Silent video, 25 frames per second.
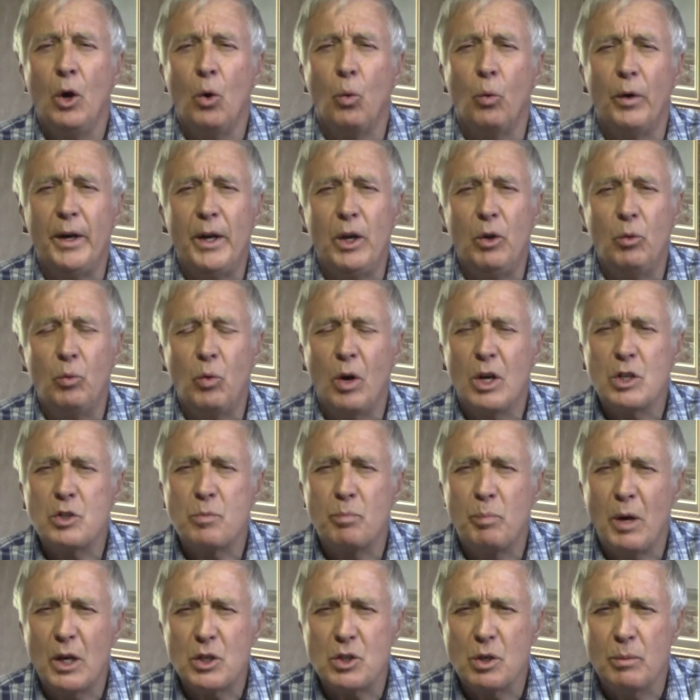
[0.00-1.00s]
When it
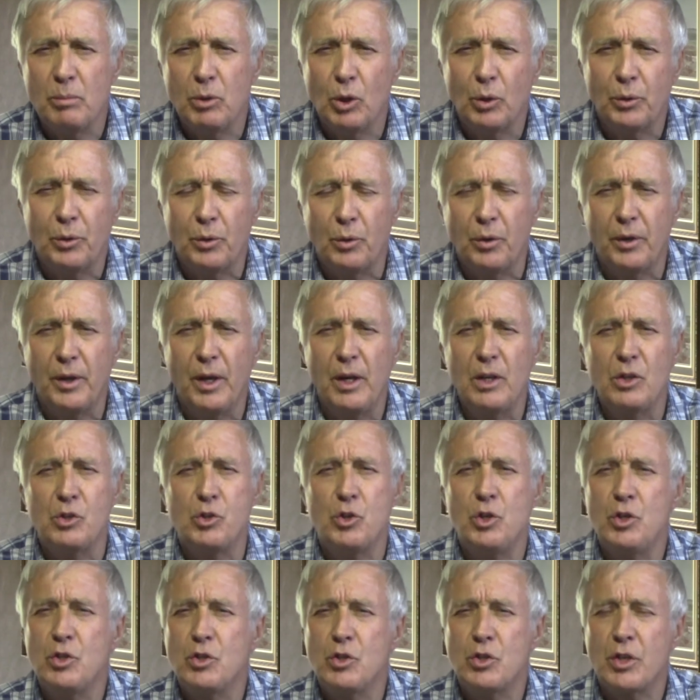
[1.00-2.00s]
was possible to take
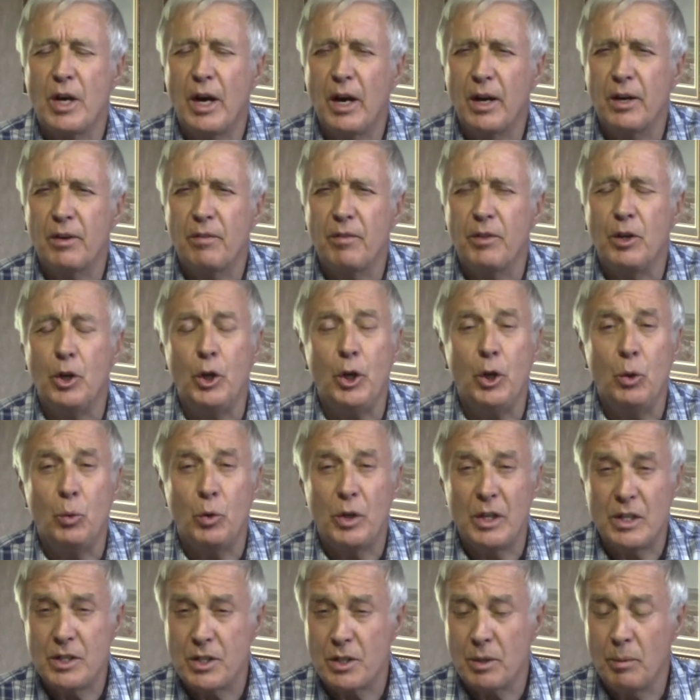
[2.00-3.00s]
Jesus out of the New
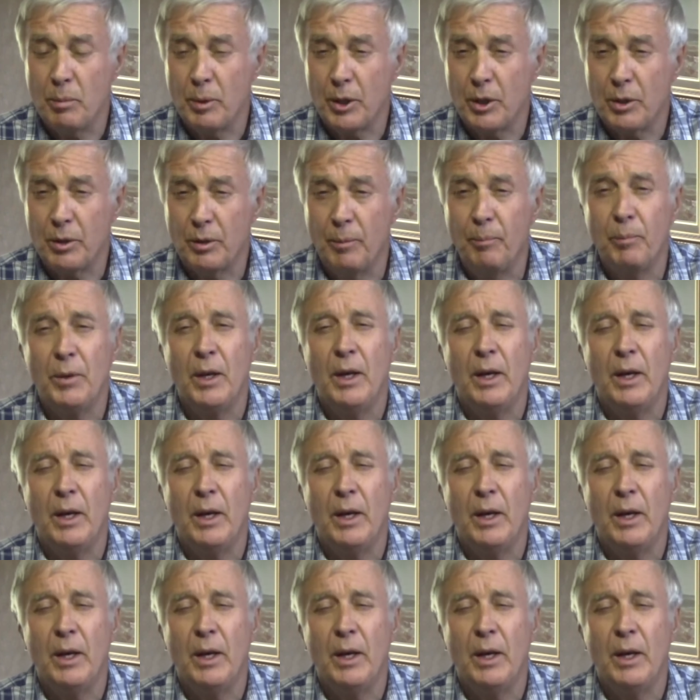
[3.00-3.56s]
Testament,